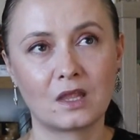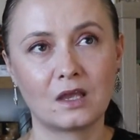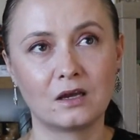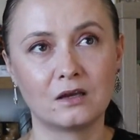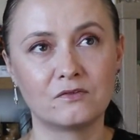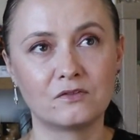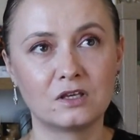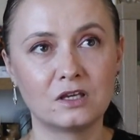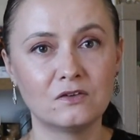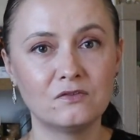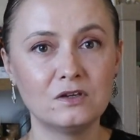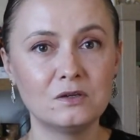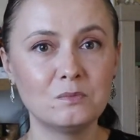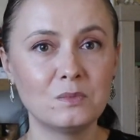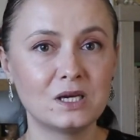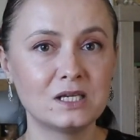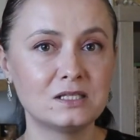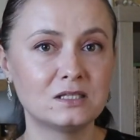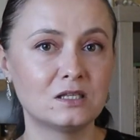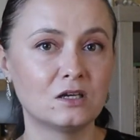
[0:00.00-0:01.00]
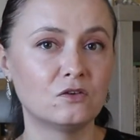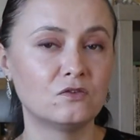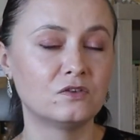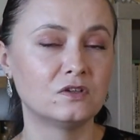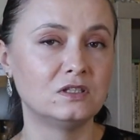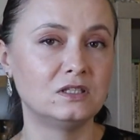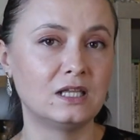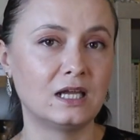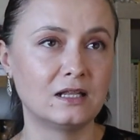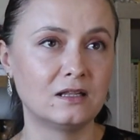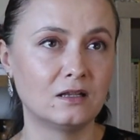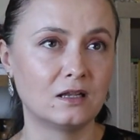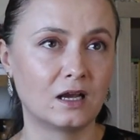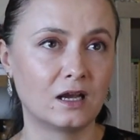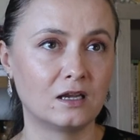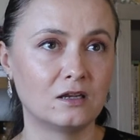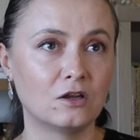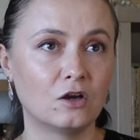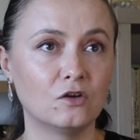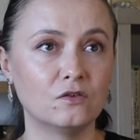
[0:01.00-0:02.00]
I've given myself a
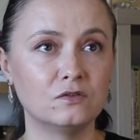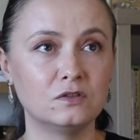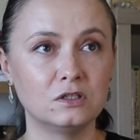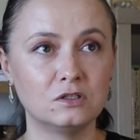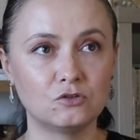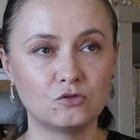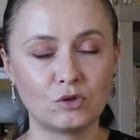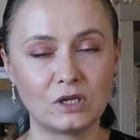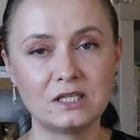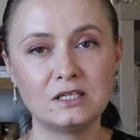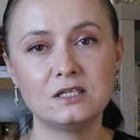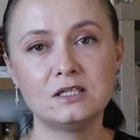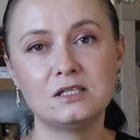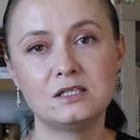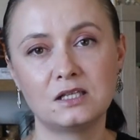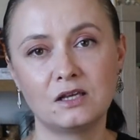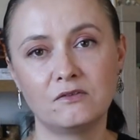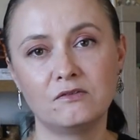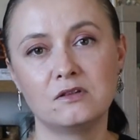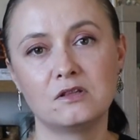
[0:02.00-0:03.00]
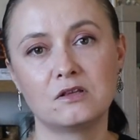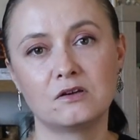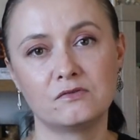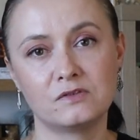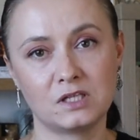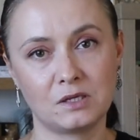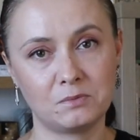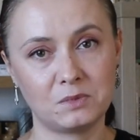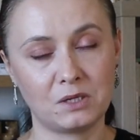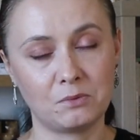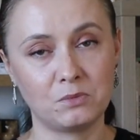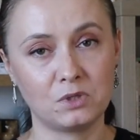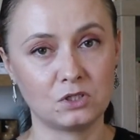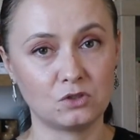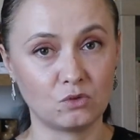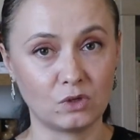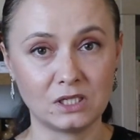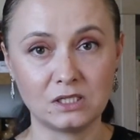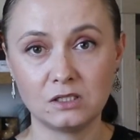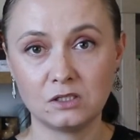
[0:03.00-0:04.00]
deadline of the 27th of September
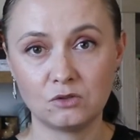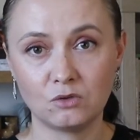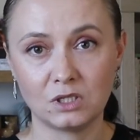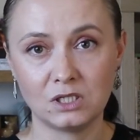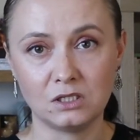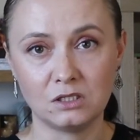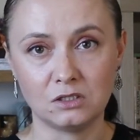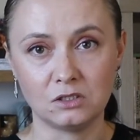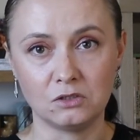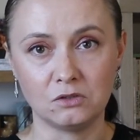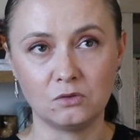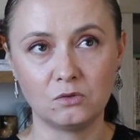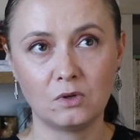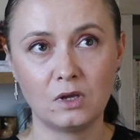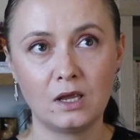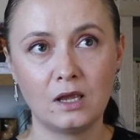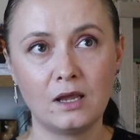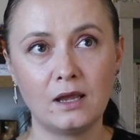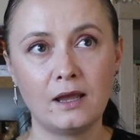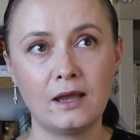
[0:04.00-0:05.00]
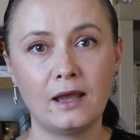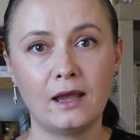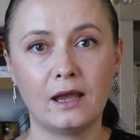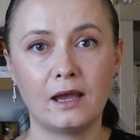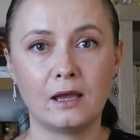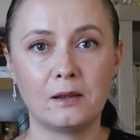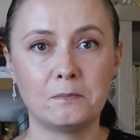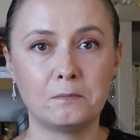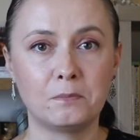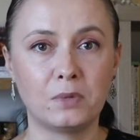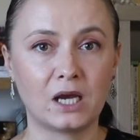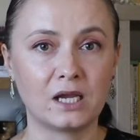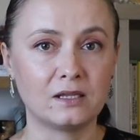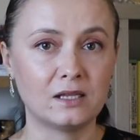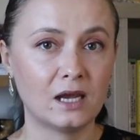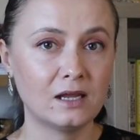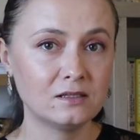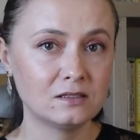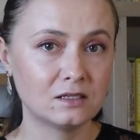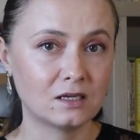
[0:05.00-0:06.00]
2022, and by
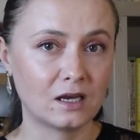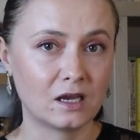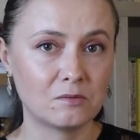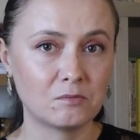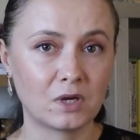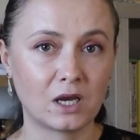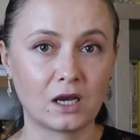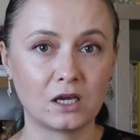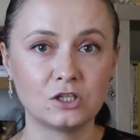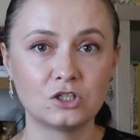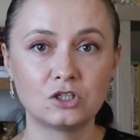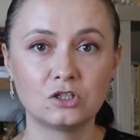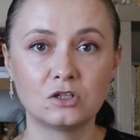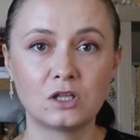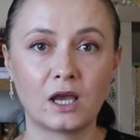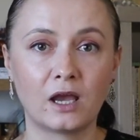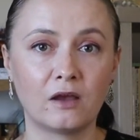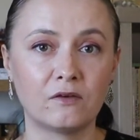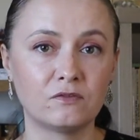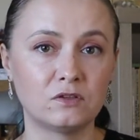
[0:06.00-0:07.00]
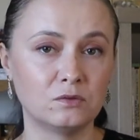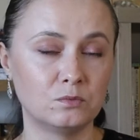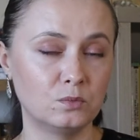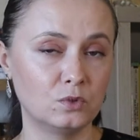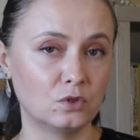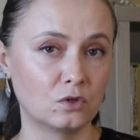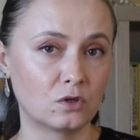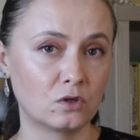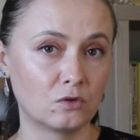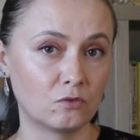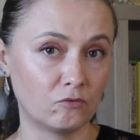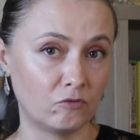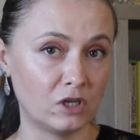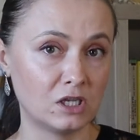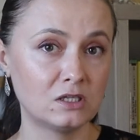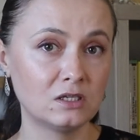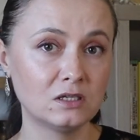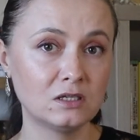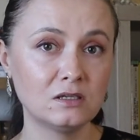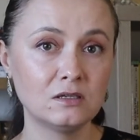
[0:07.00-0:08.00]
that time, I should have the book
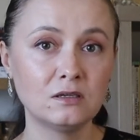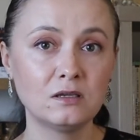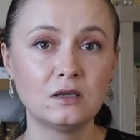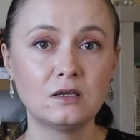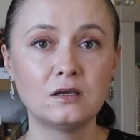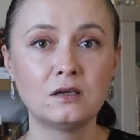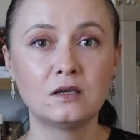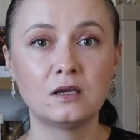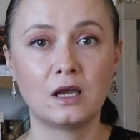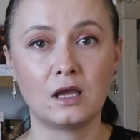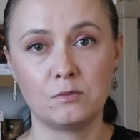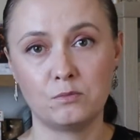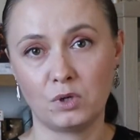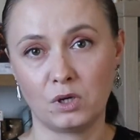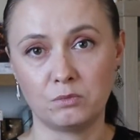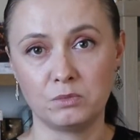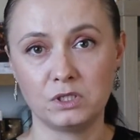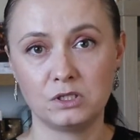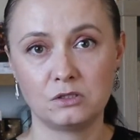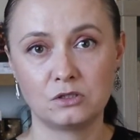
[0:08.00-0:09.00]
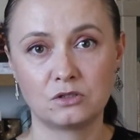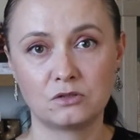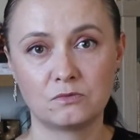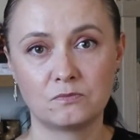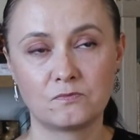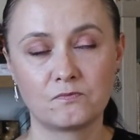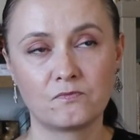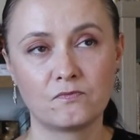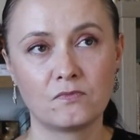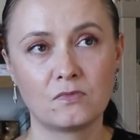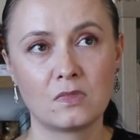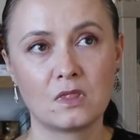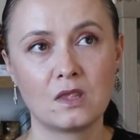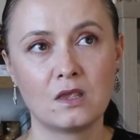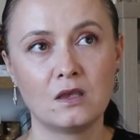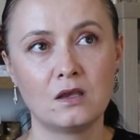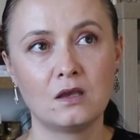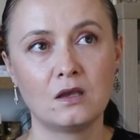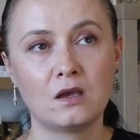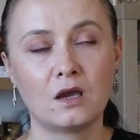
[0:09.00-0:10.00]
written and published.
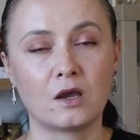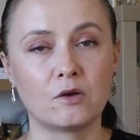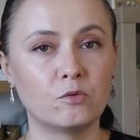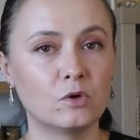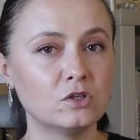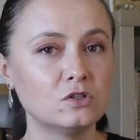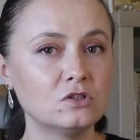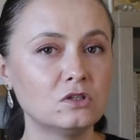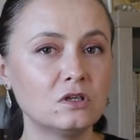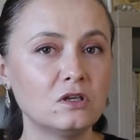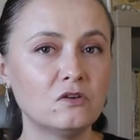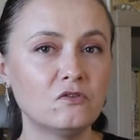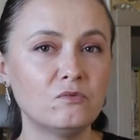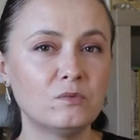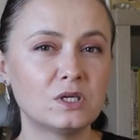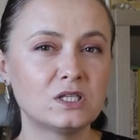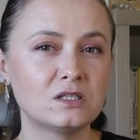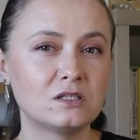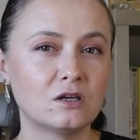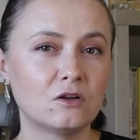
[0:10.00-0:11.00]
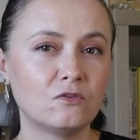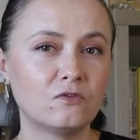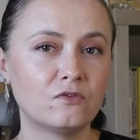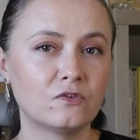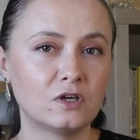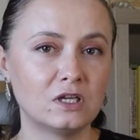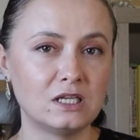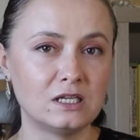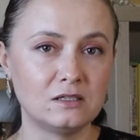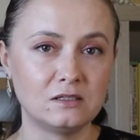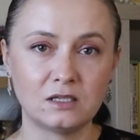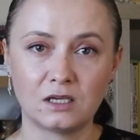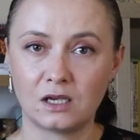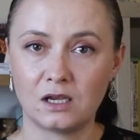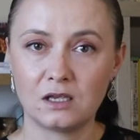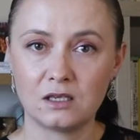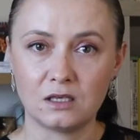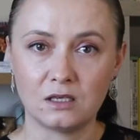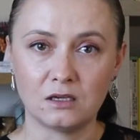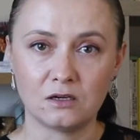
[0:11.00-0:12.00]
I want to give myself an
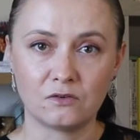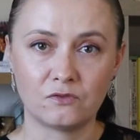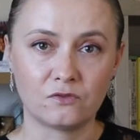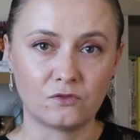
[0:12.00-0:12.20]
entire year